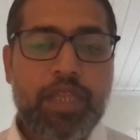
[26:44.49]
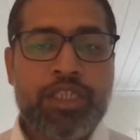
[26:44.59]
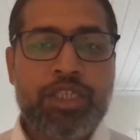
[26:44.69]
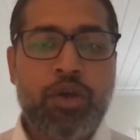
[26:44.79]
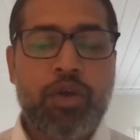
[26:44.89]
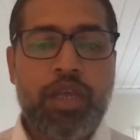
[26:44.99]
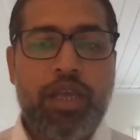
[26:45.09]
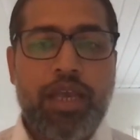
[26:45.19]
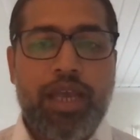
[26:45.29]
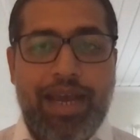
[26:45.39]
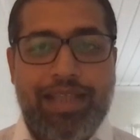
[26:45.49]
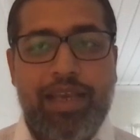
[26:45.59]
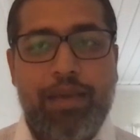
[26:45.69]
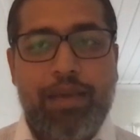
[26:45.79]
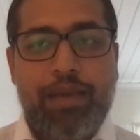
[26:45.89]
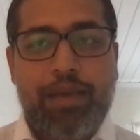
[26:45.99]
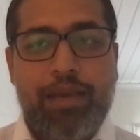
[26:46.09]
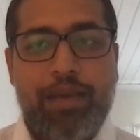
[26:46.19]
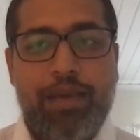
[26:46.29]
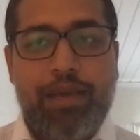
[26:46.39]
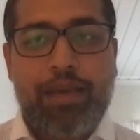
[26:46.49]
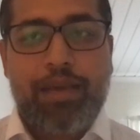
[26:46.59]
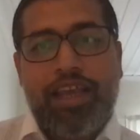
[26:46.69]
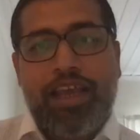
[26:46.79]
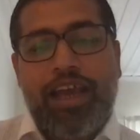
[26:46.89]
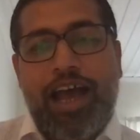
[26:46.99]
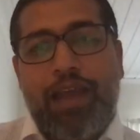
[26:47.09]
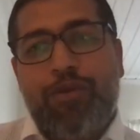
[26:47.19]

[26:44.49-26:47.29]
So I think, I mean, I